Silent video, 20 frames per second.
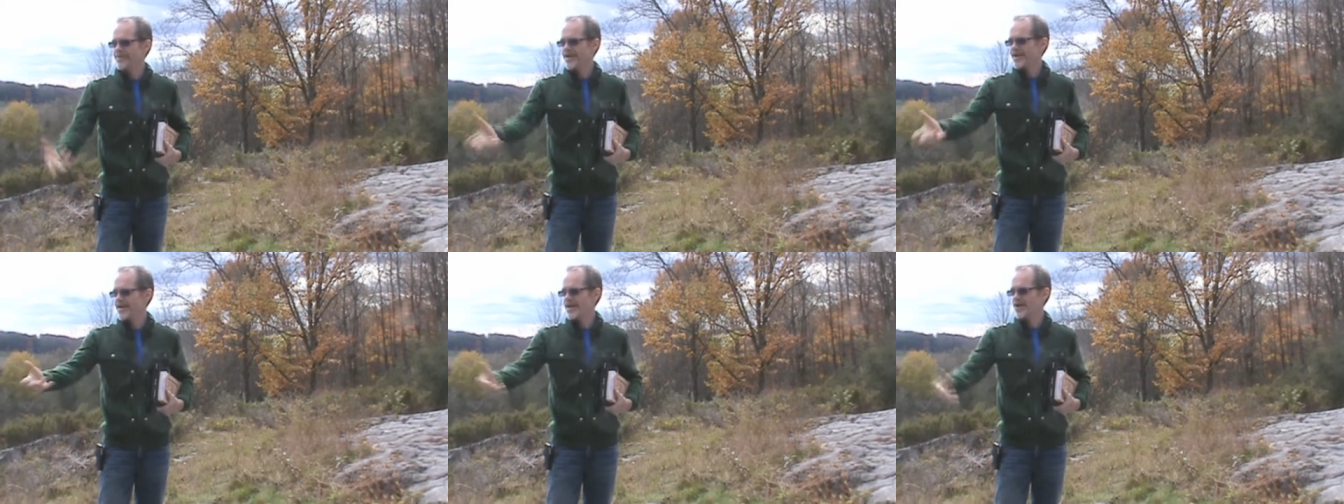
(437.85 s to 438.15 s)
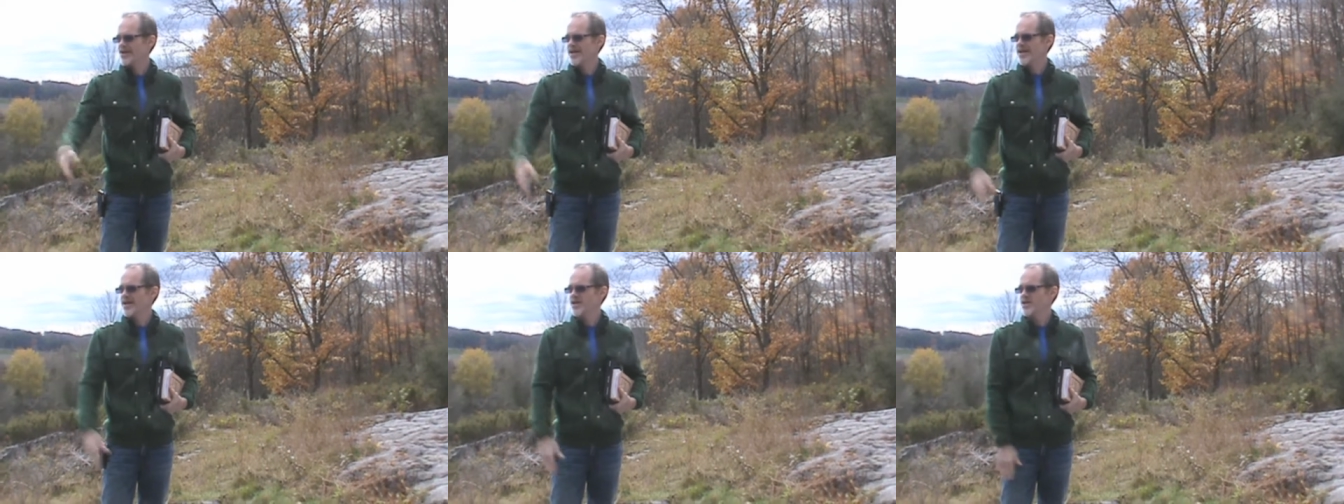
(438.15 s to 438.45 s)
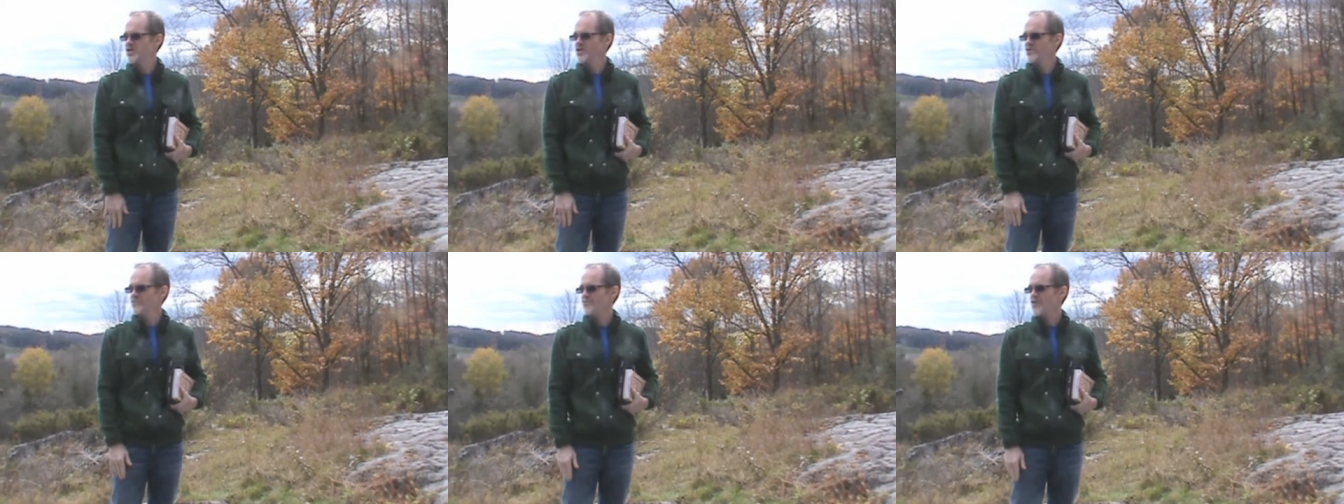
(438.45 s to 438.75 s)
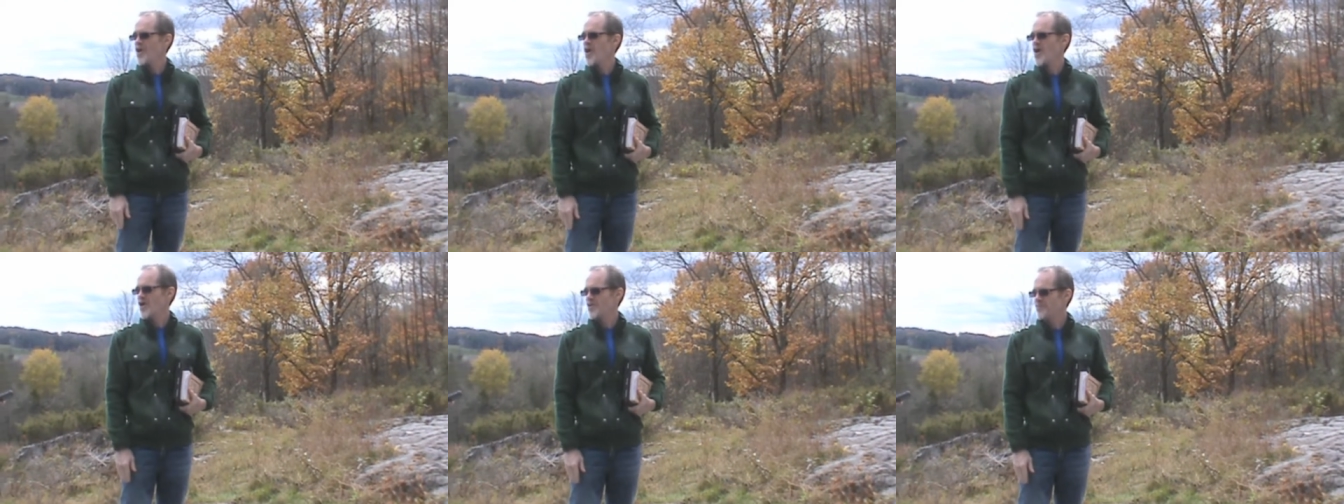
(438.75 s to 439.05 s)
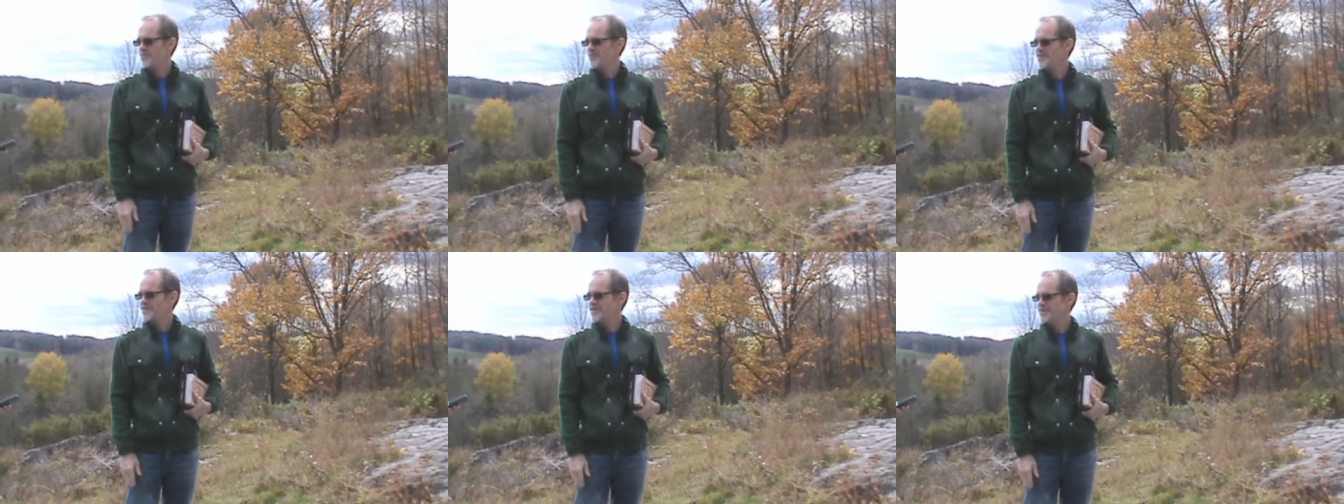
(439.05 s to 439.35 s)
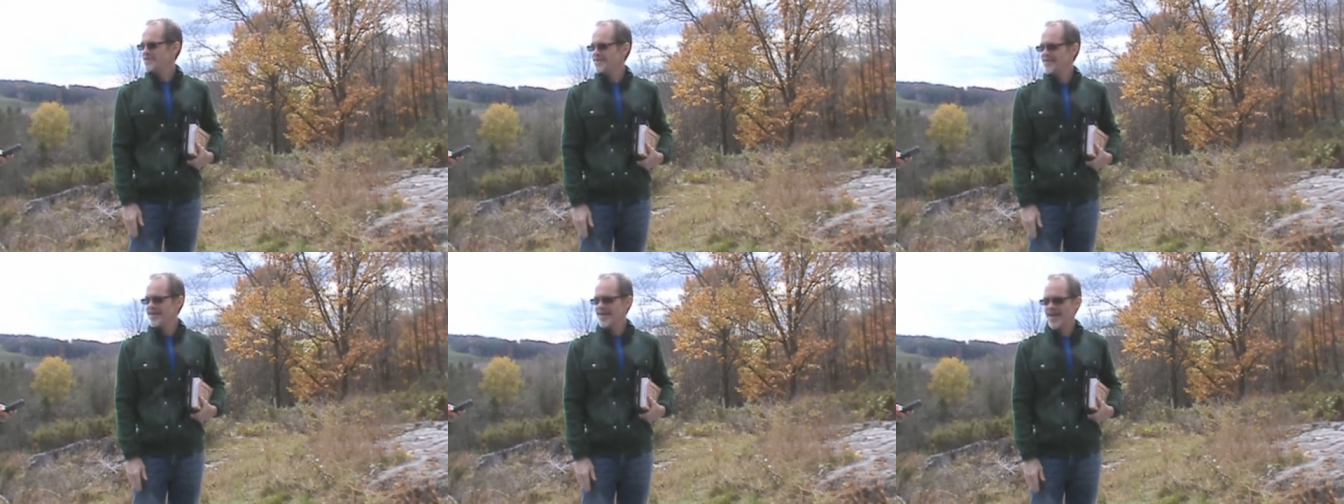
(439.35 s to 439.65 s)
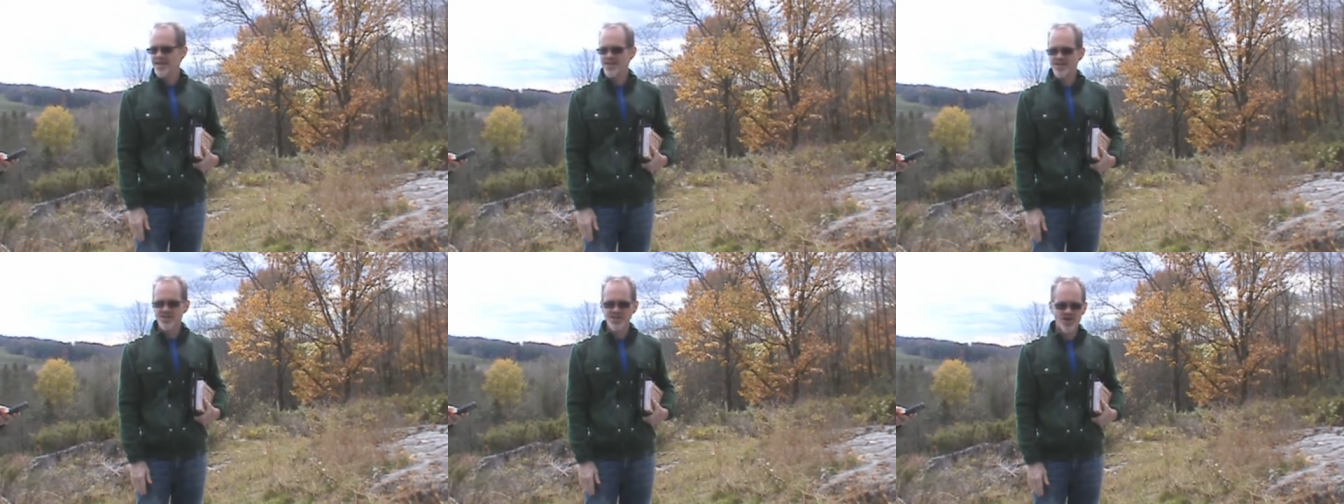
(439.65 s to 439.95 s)
an area he couldn't farm.
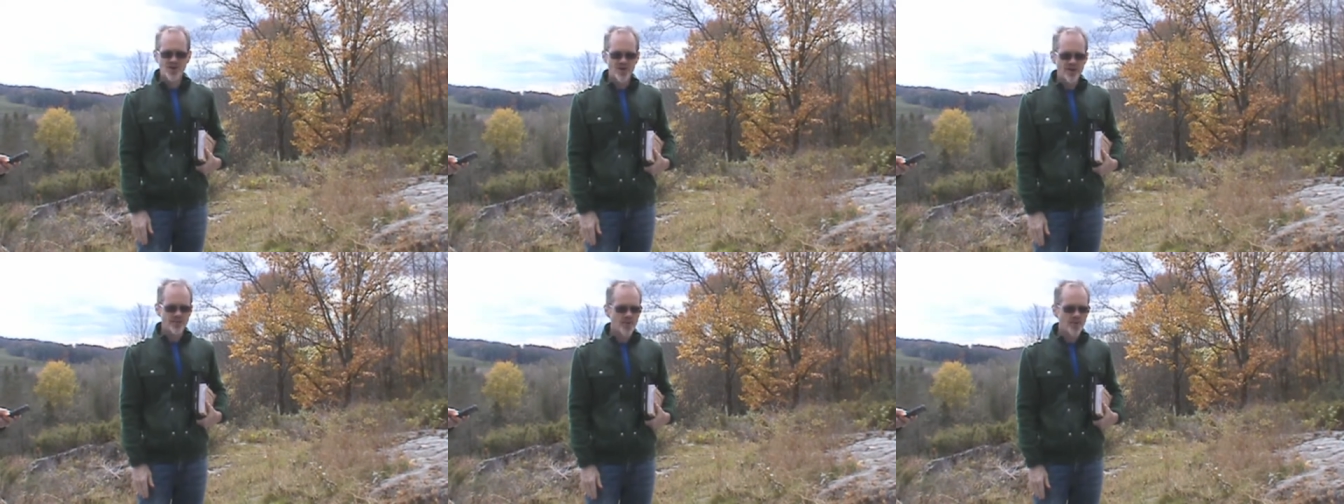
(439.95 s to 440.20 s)
And so